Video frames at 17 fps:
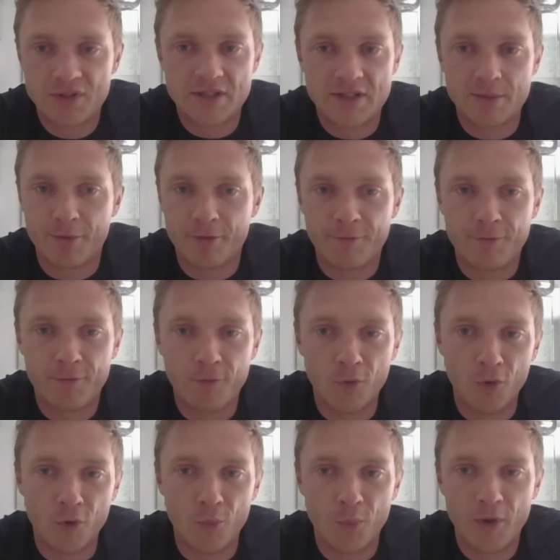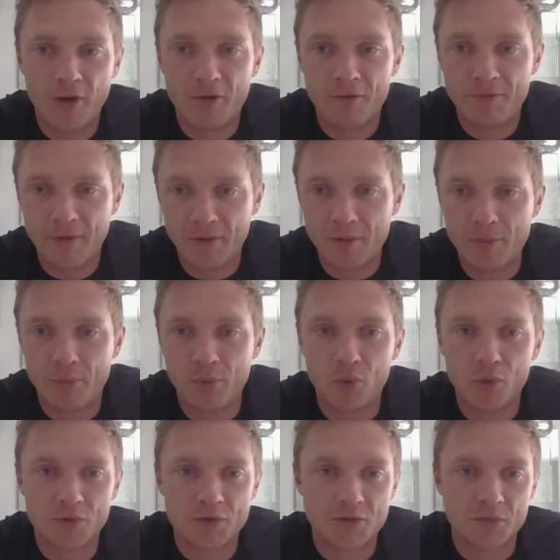to perform, where it felt
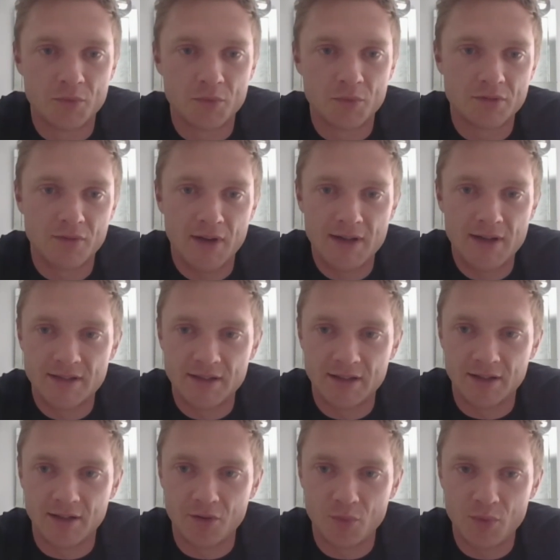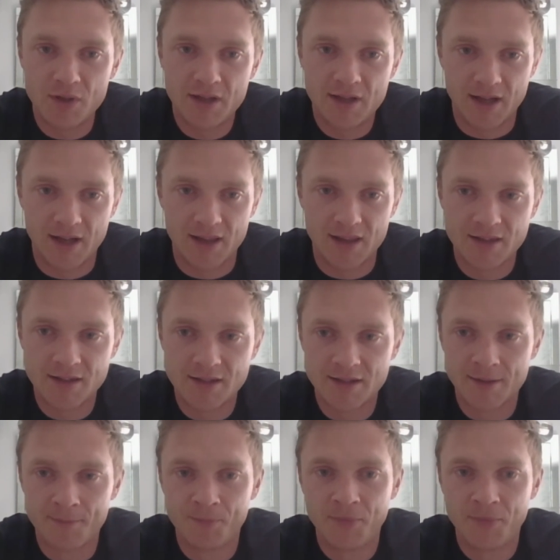important, was the racing at the weekends.
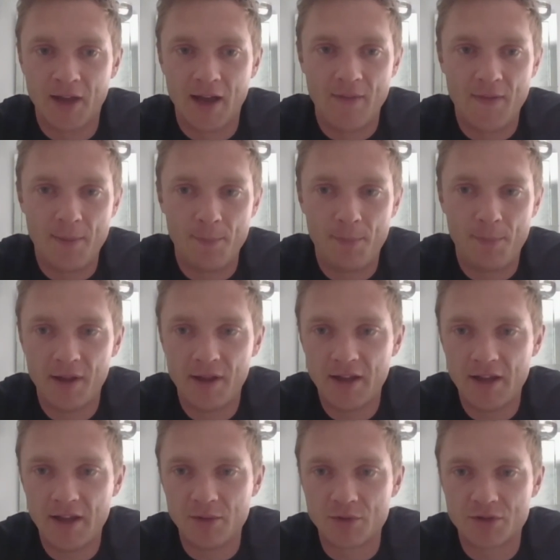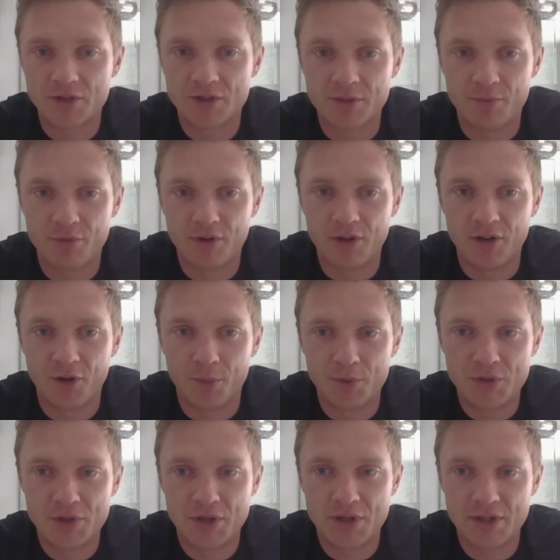And then PE was just a brilliant
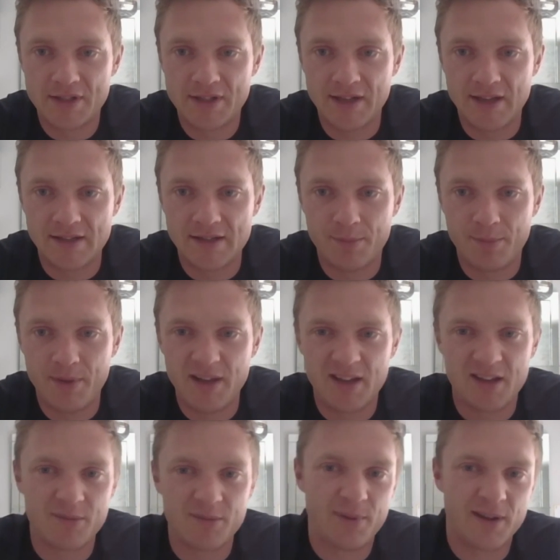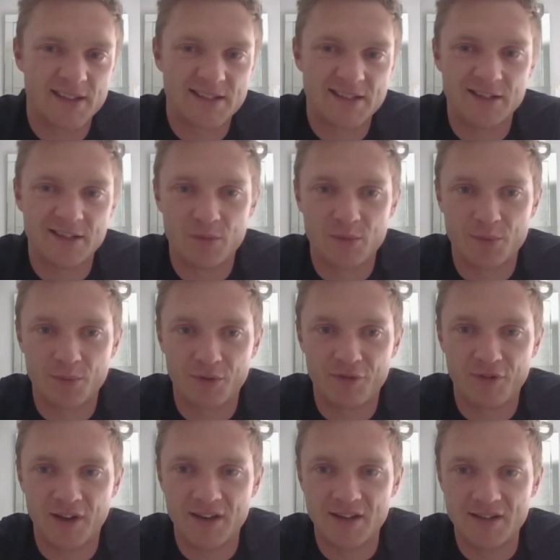opportunity to be competitive with my
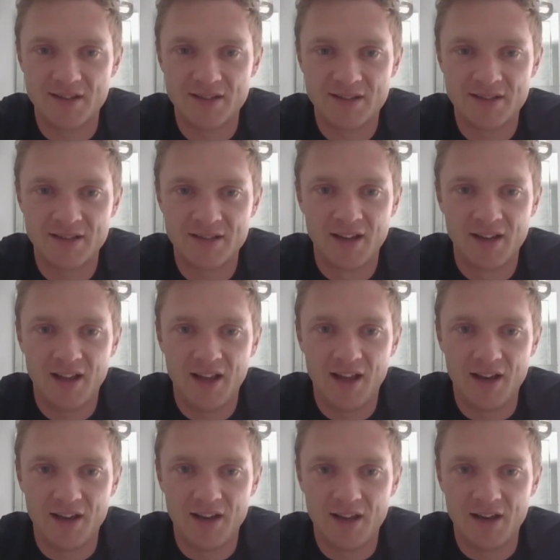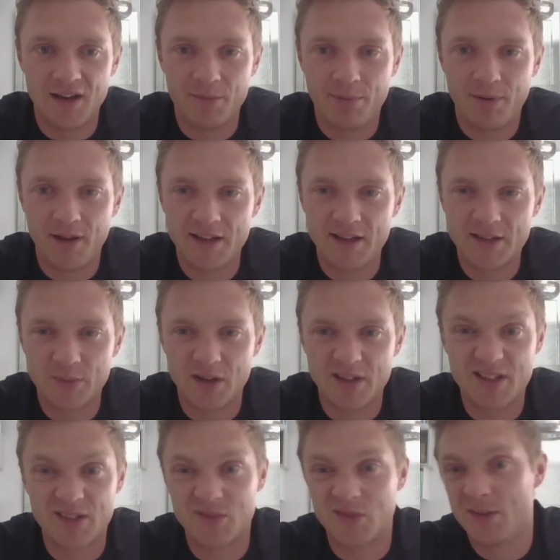friends in a place where it
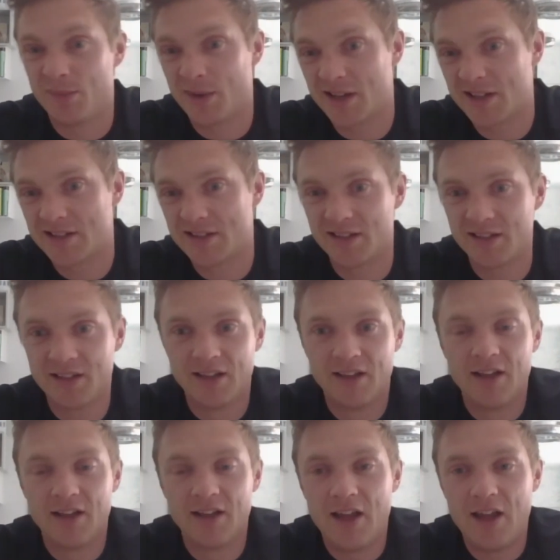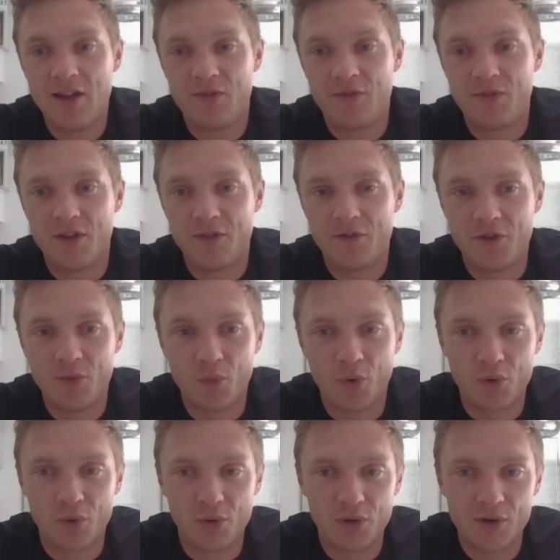didn't really matter if you
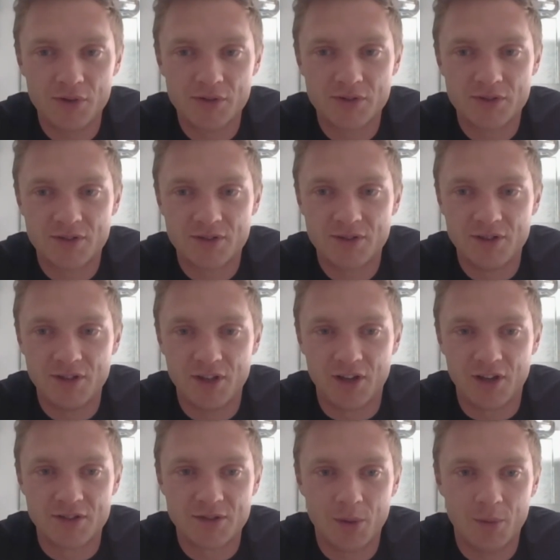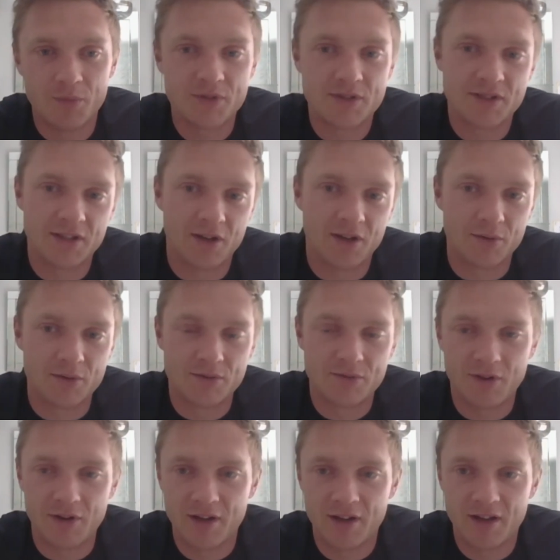won or lost. So obviously I was
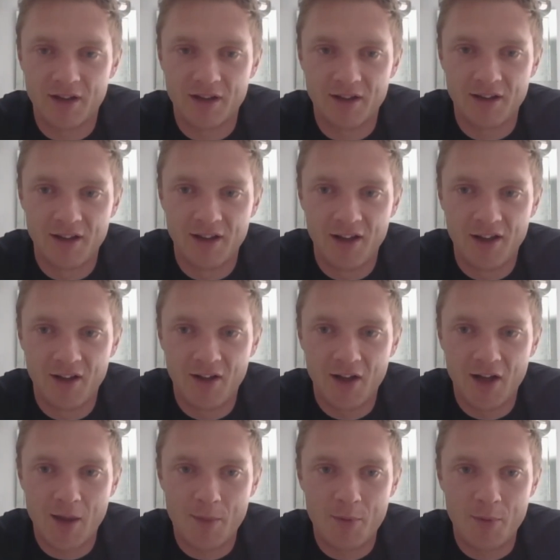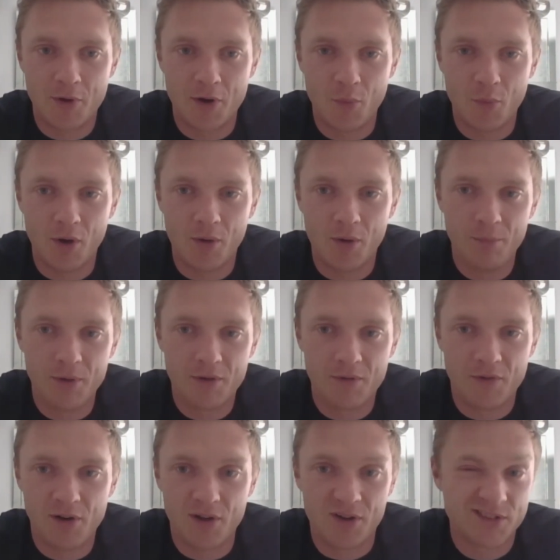very happy when I won, but if
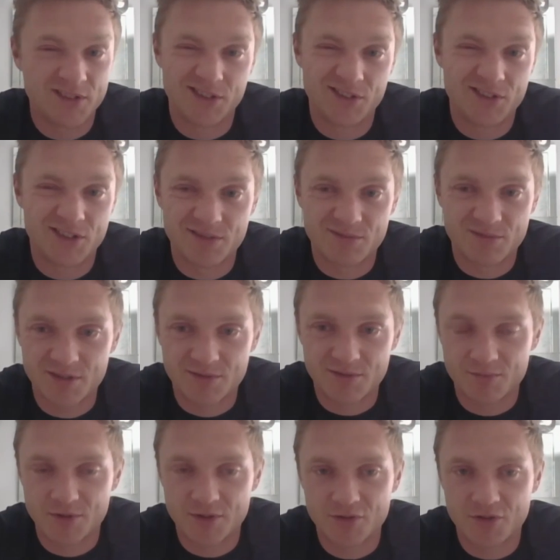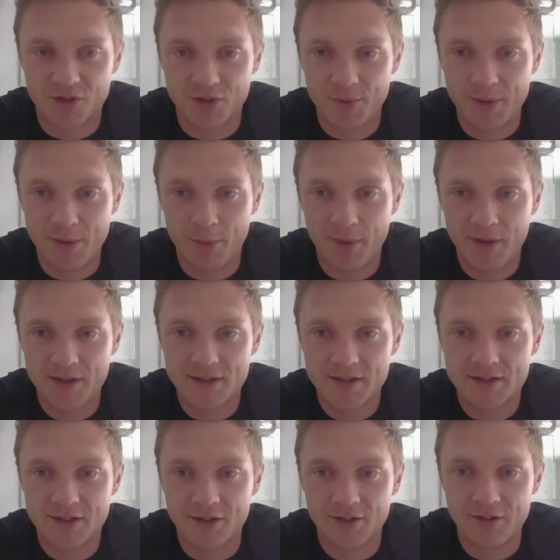I lost, I was just trying to beat my
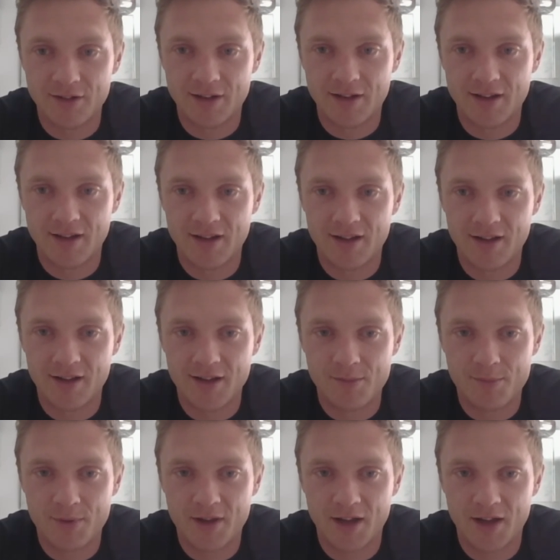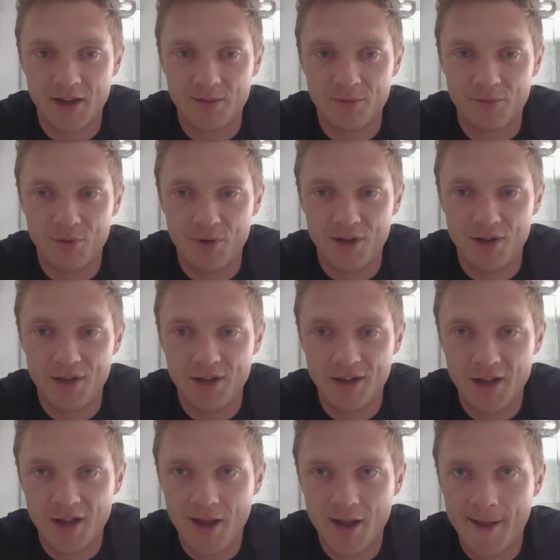mates. So it became a really
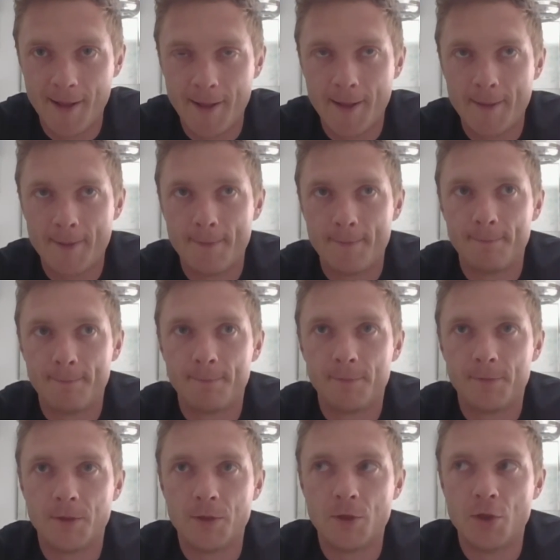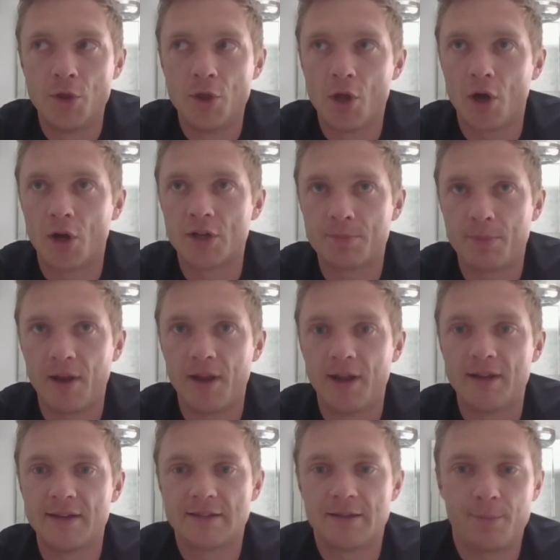nice
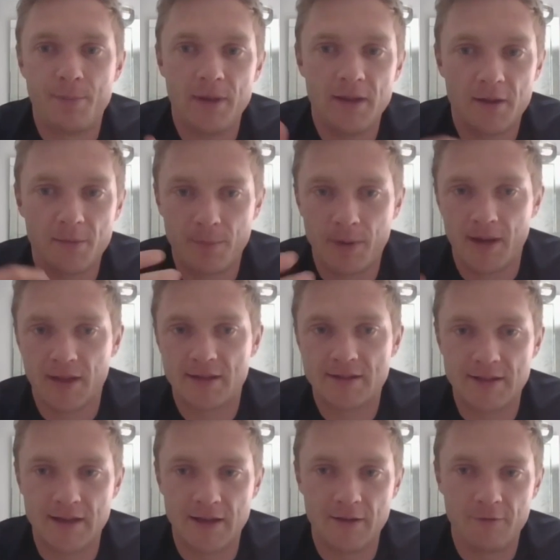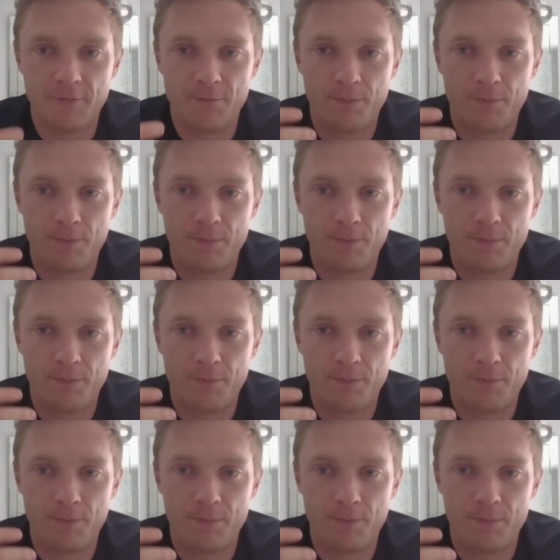place to be competitive,